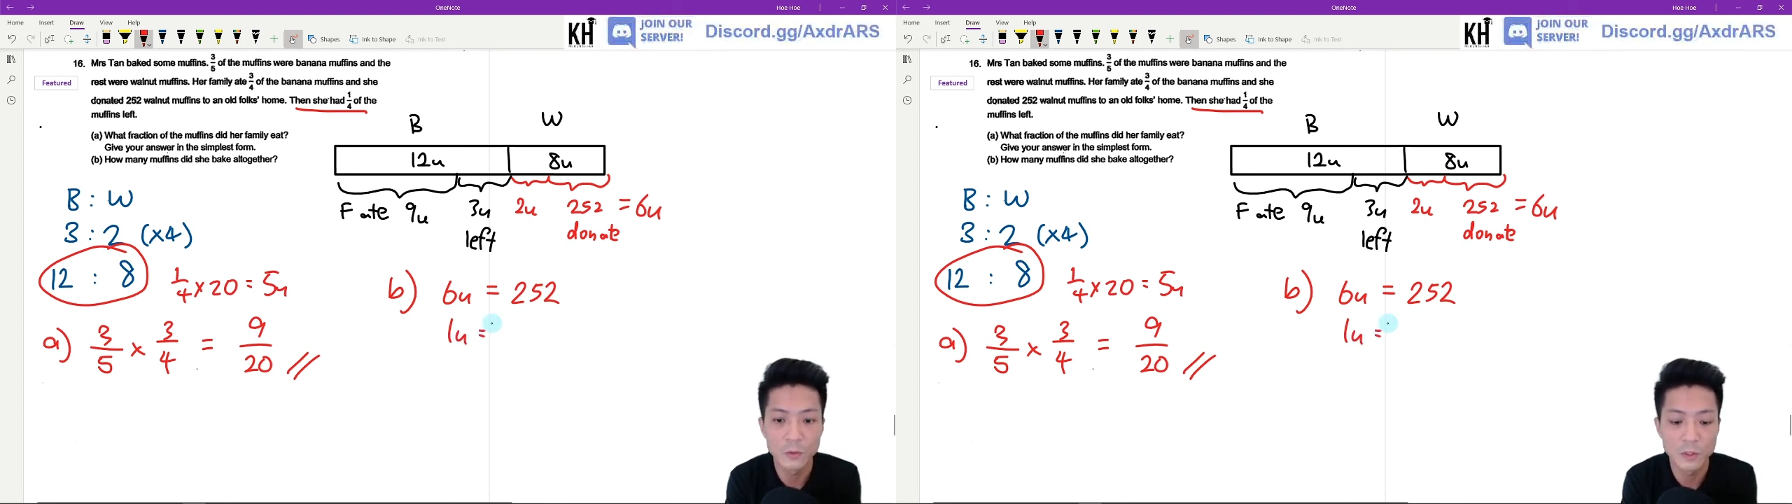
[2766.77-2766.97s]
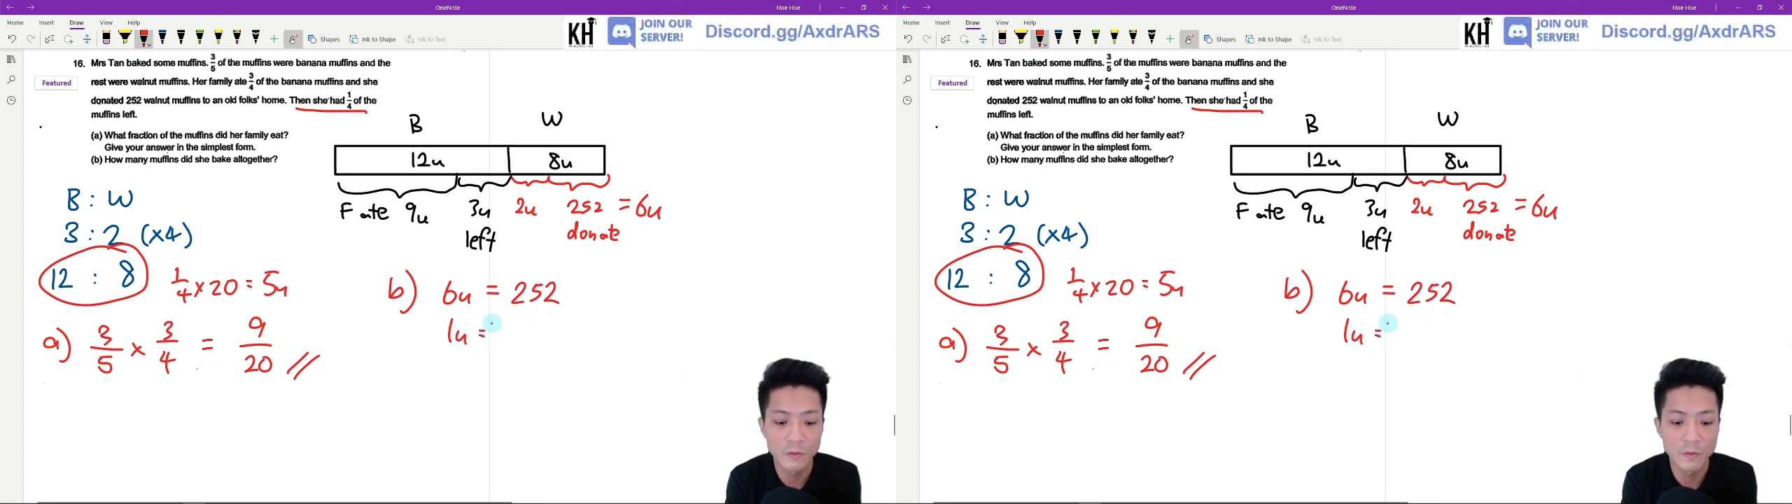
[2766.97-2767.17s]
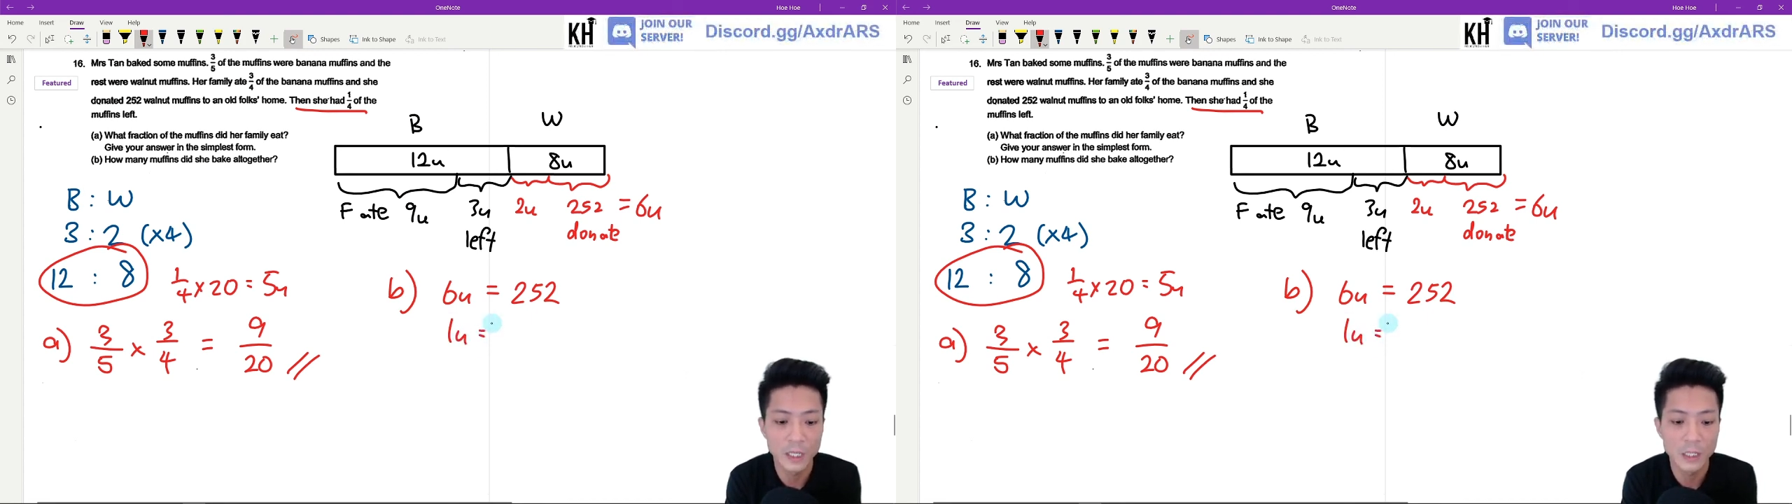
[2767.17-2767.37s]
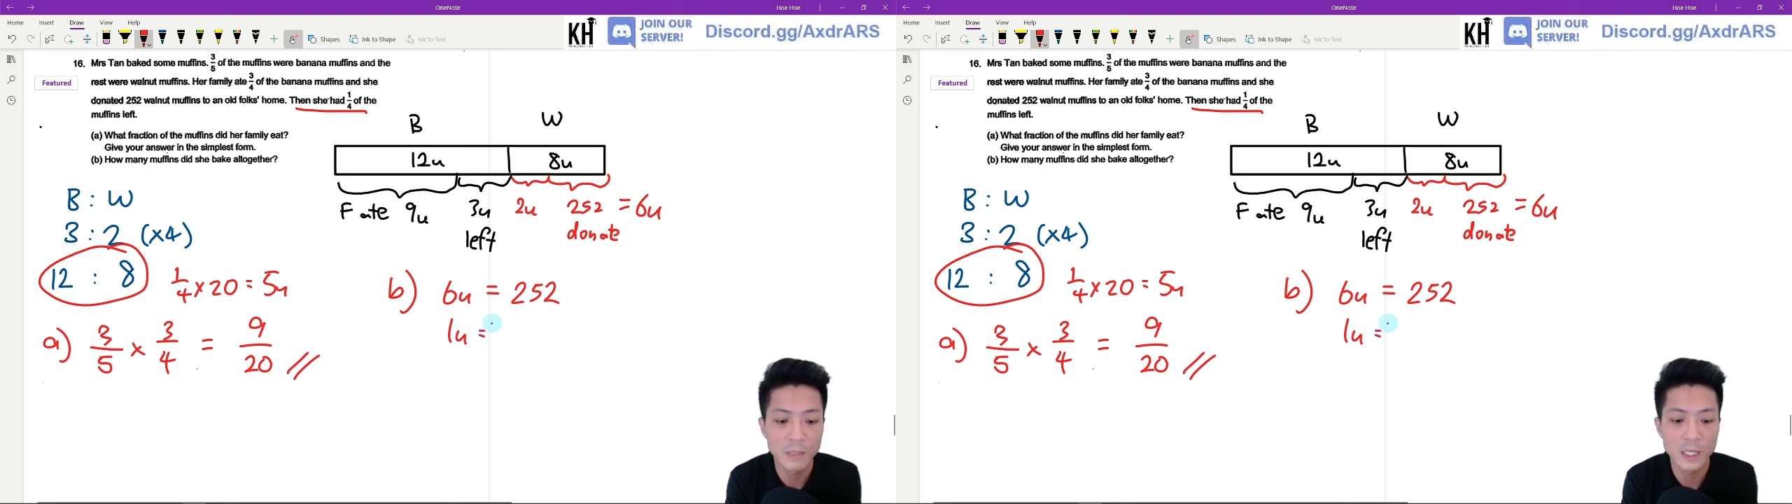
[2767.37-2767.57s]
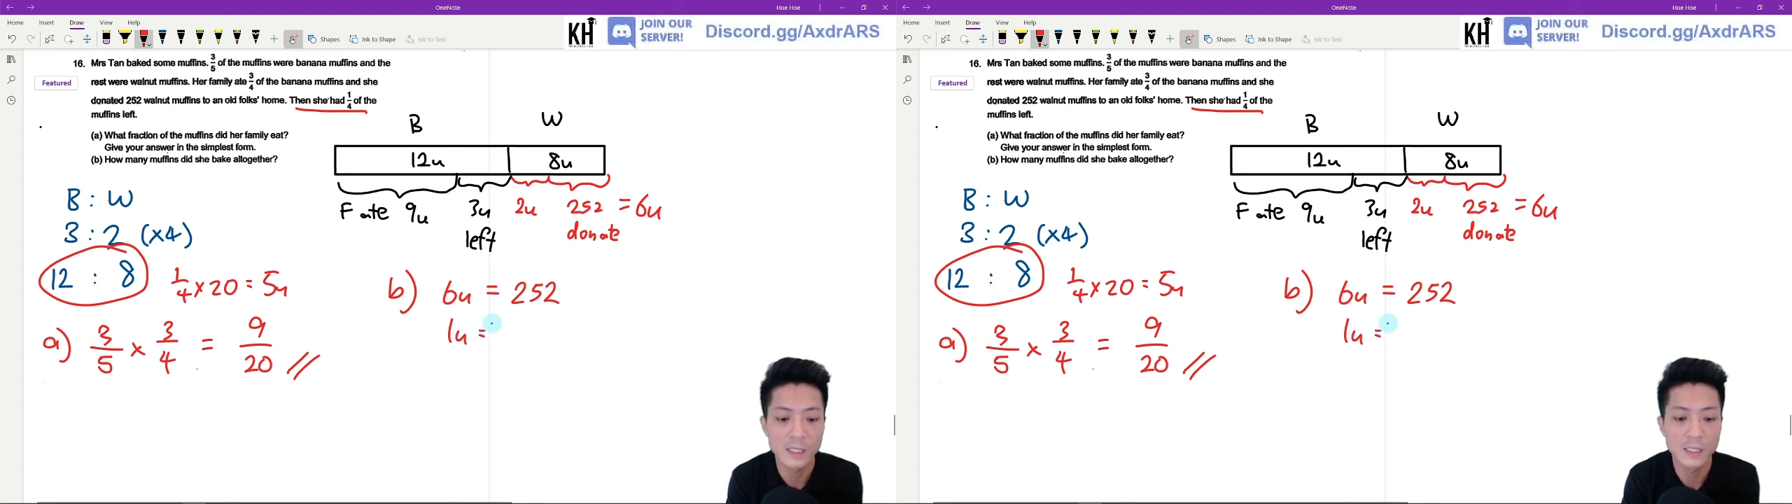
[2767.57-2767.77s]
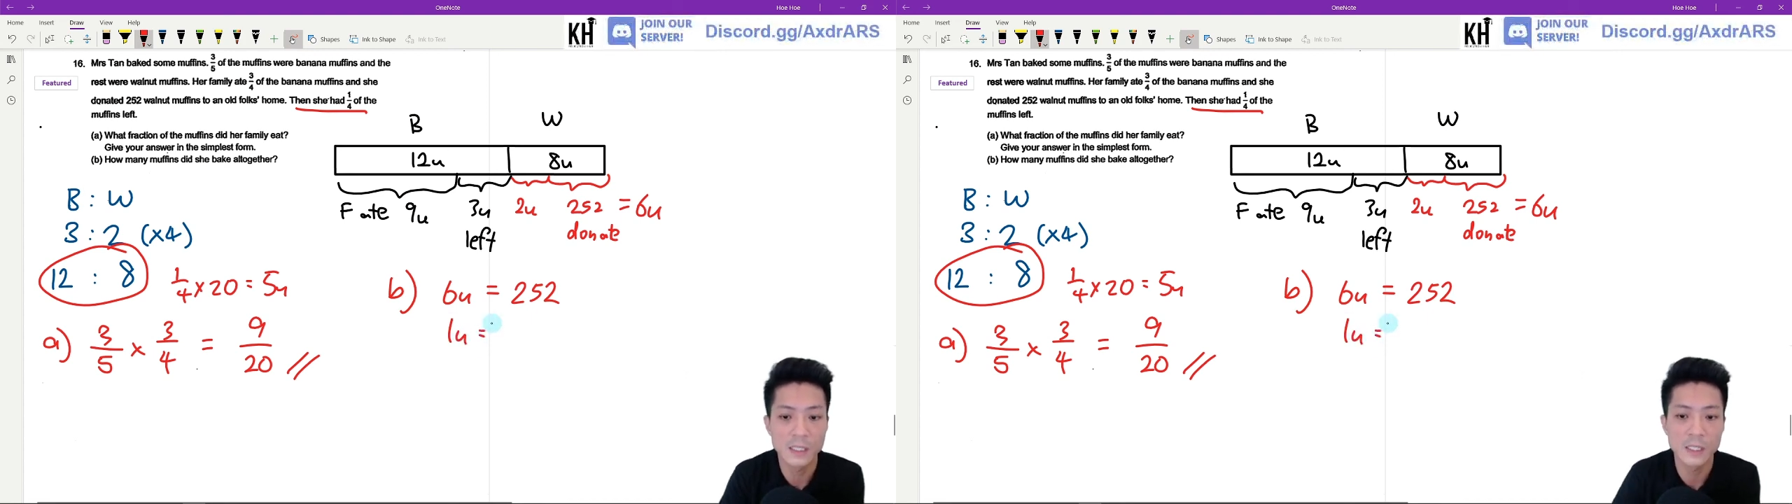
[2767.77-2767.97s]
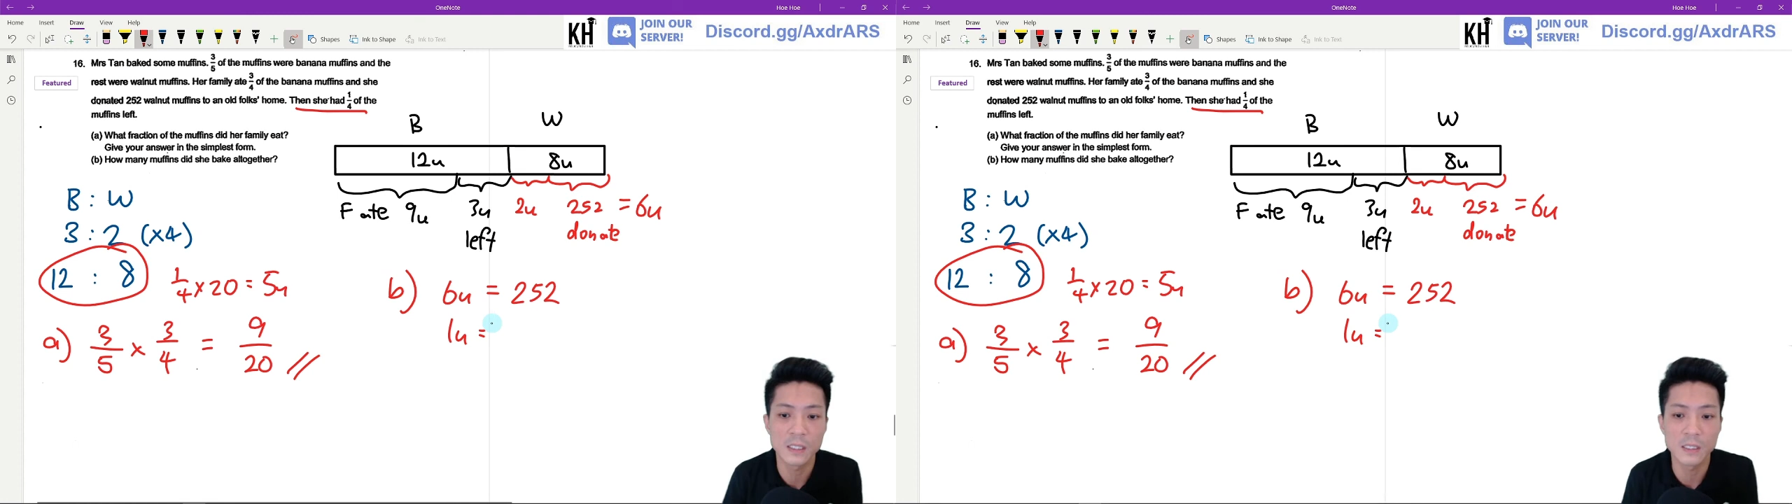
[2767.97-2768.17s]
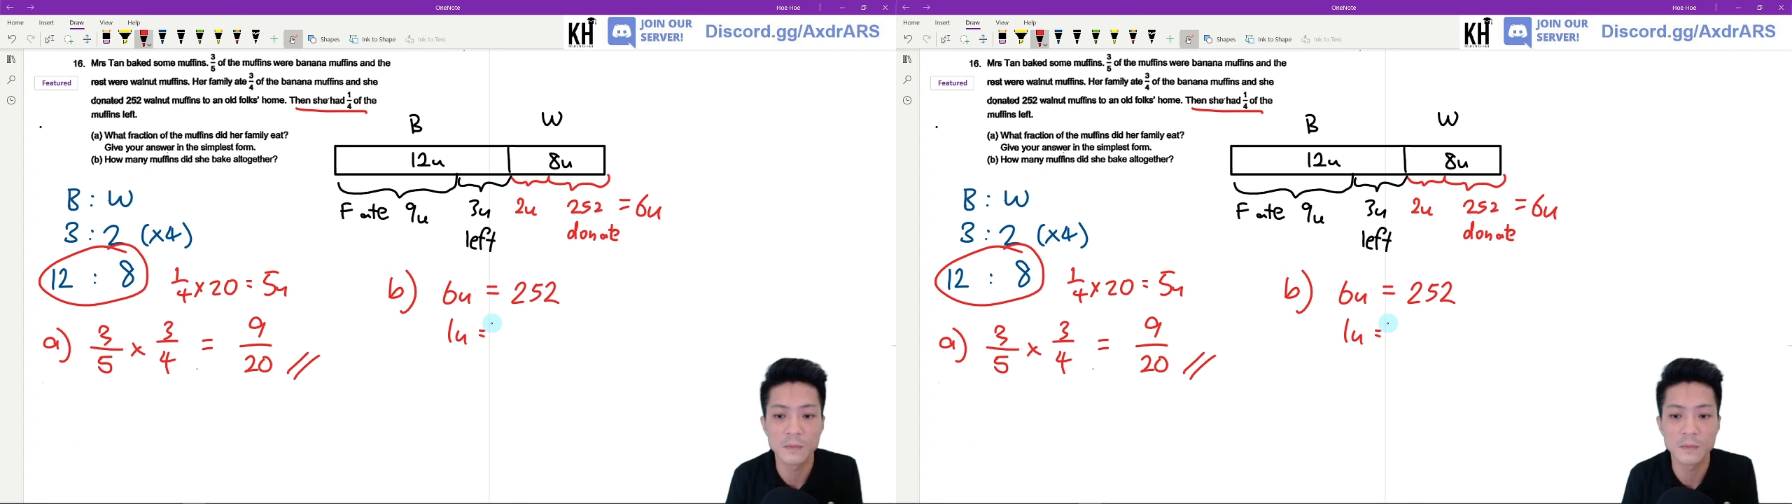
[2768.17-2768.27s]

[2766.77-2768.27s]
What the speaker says: divided by 6.